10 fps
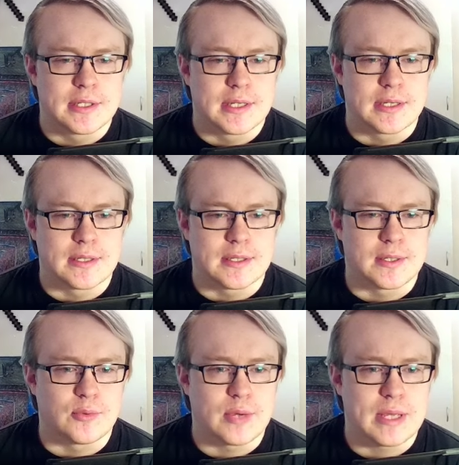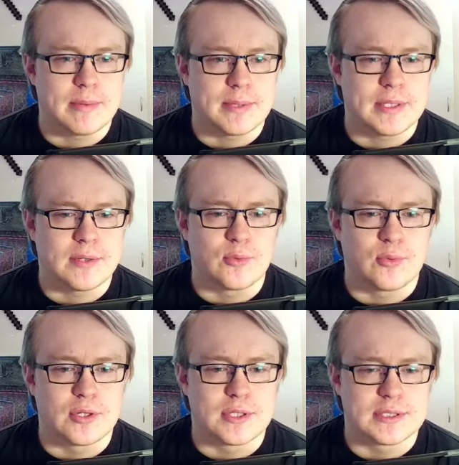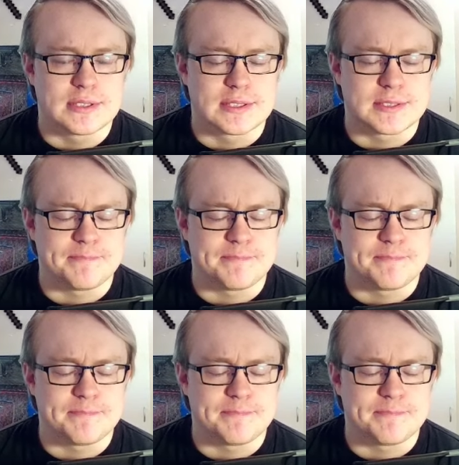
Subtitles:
Weber was